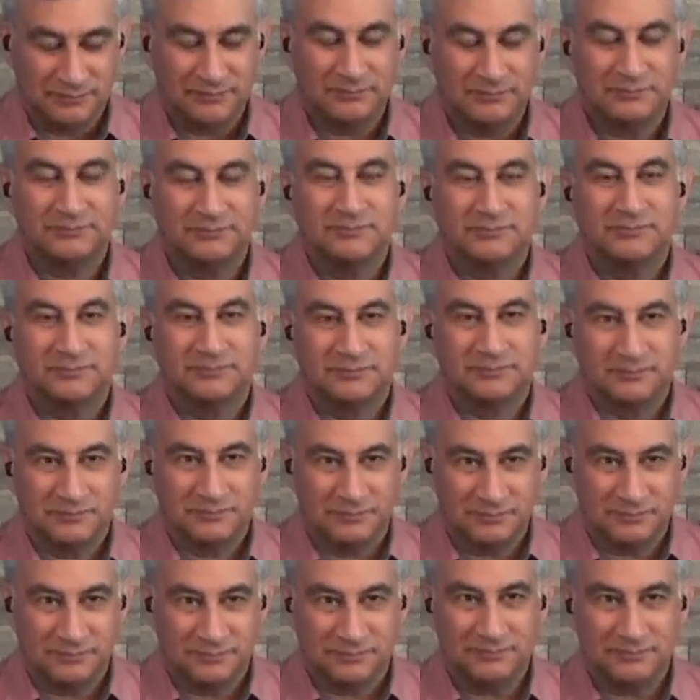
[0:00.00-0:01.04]

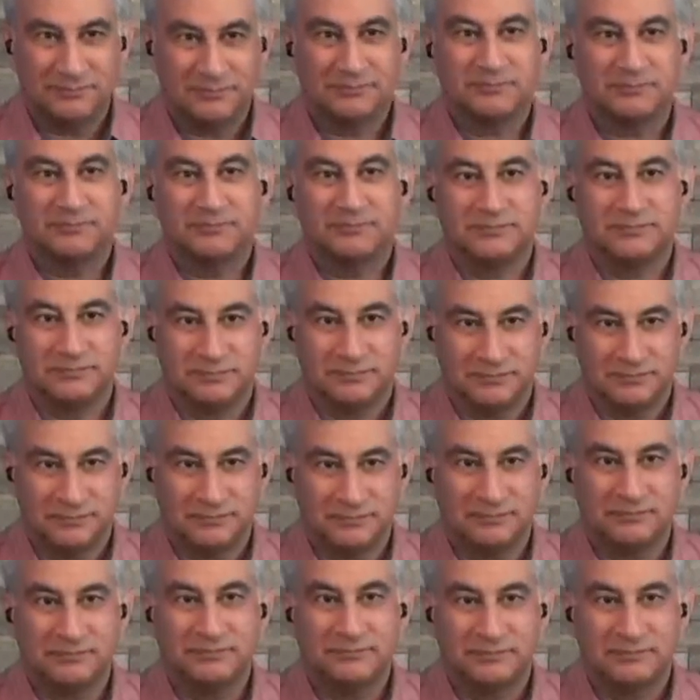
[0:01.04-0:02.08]

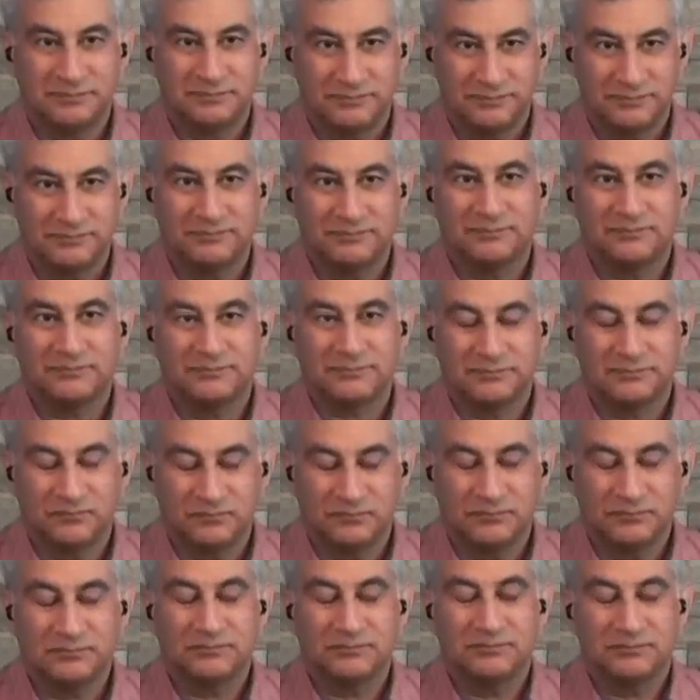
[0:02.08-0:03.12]

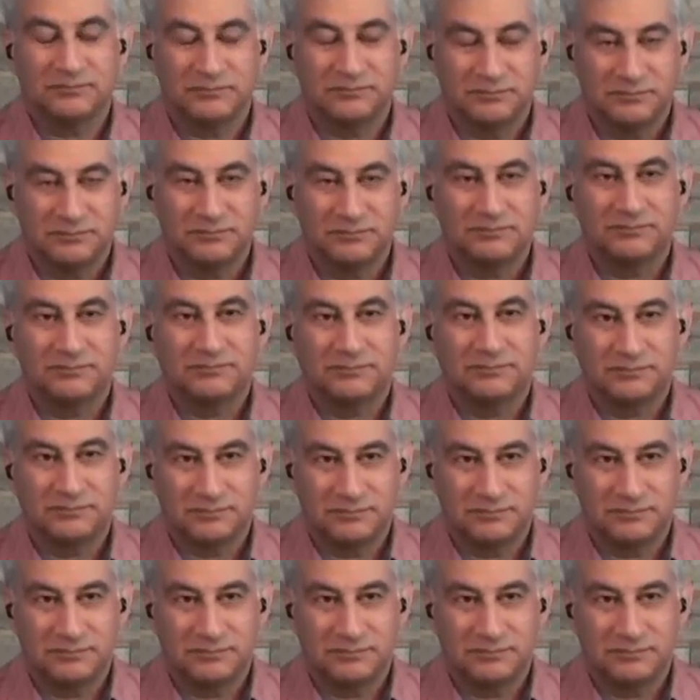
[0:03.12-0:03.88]
The person shown says nothing.